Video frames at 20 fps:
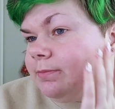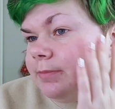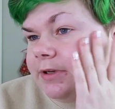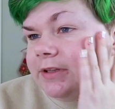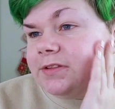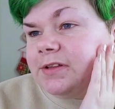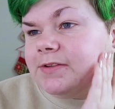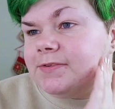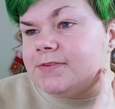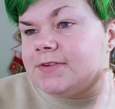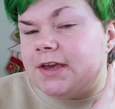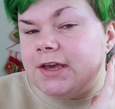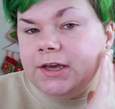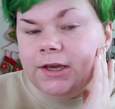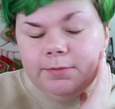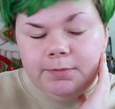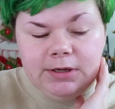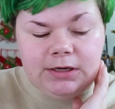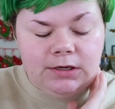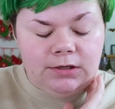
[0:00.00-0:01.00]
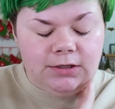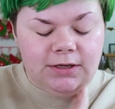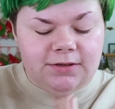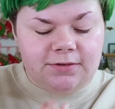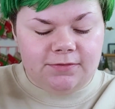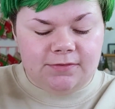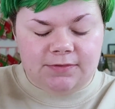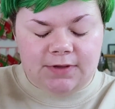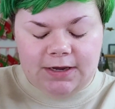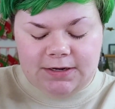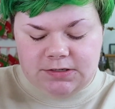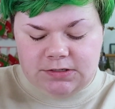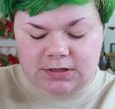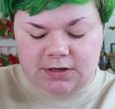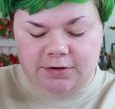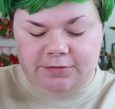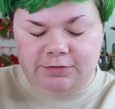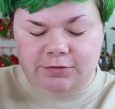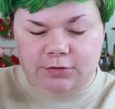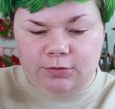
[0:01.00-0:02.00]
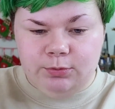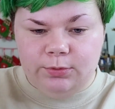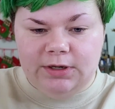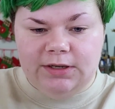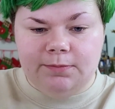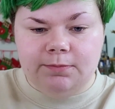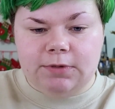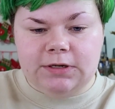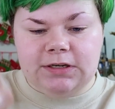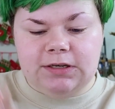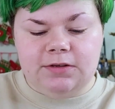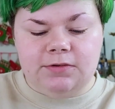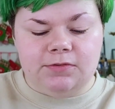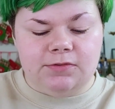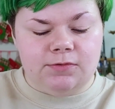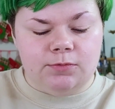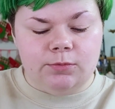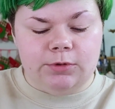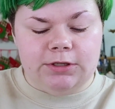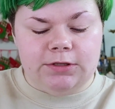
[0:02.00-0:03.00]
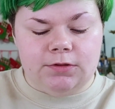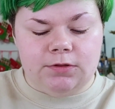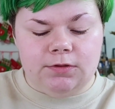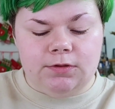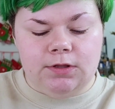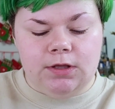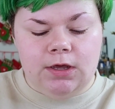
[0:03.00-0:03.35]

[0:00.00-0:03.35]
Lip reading: but this came in a set of 3 minis with